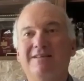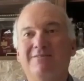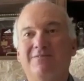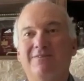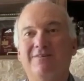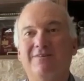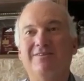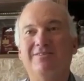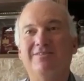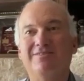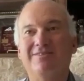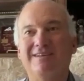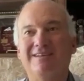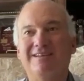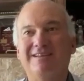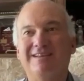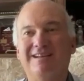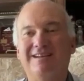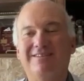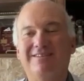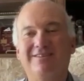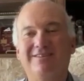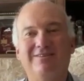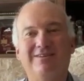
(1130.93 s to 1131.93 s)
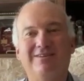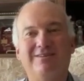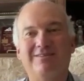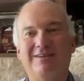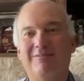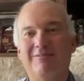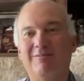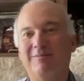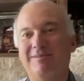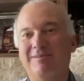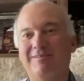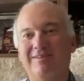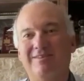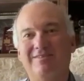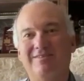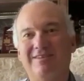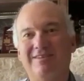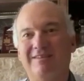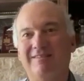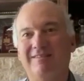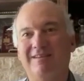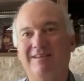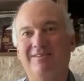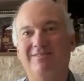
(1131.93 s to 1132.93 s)
first thing you have to do, and everybody says the
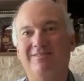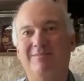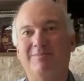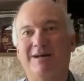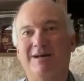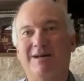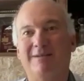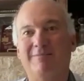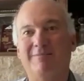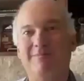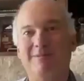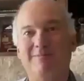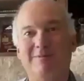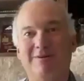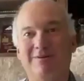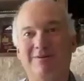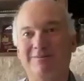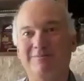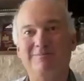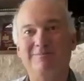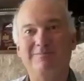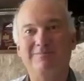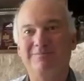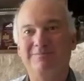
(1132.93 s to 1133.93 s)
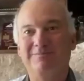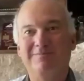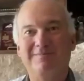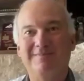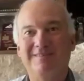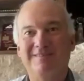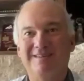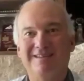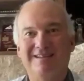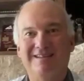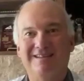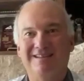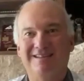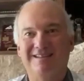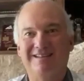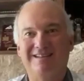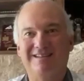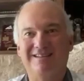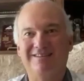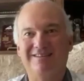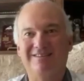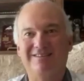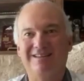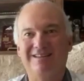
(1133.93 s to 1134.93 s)
same, is the bottom of the boat.
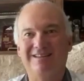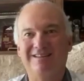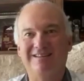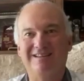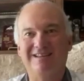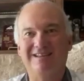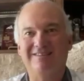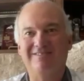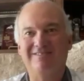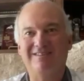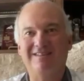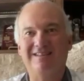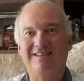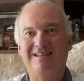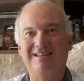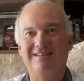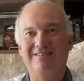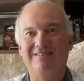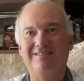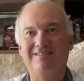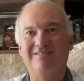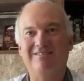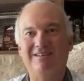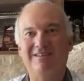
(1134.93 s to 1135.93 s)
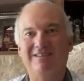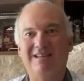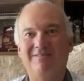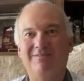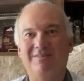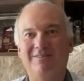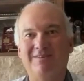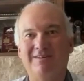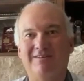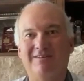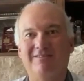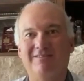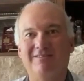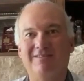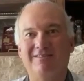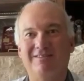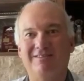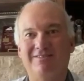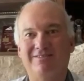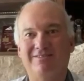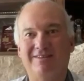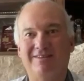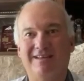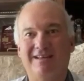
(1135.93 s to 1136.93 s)
If you're going
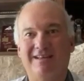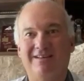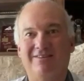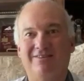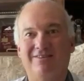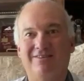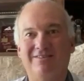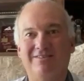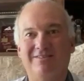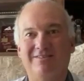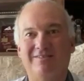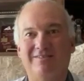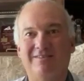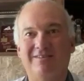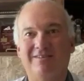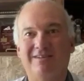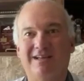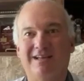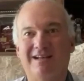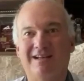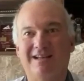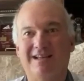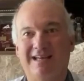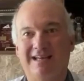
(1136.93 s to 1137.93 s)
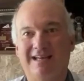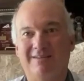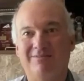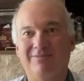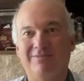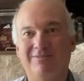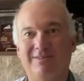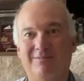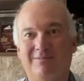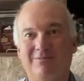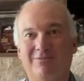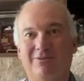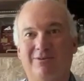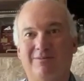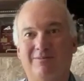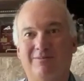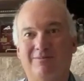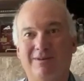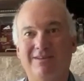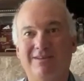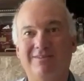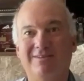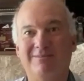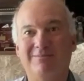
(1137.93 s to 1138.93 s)
to sail or do something, you got to have some sort of
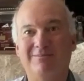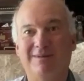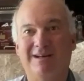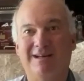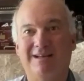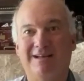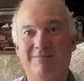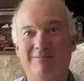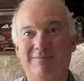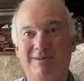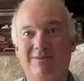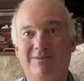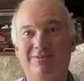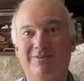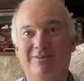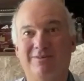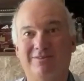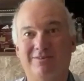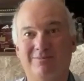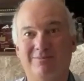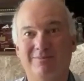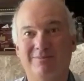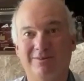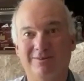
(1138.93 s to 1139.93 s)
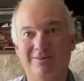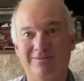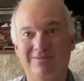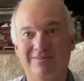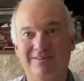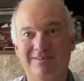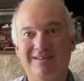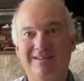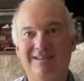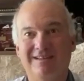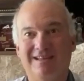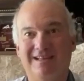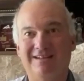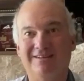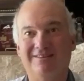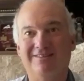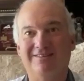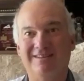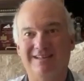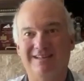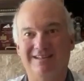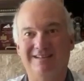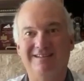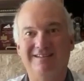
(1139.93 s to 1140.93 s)
racing bottom, make sure it's smooth and
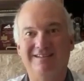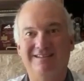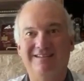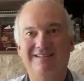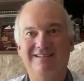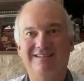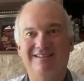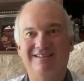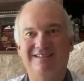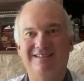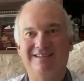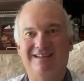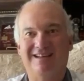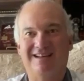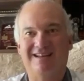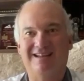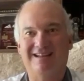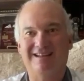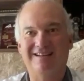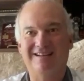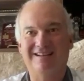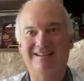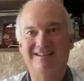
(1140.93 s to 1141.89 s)
clean on it.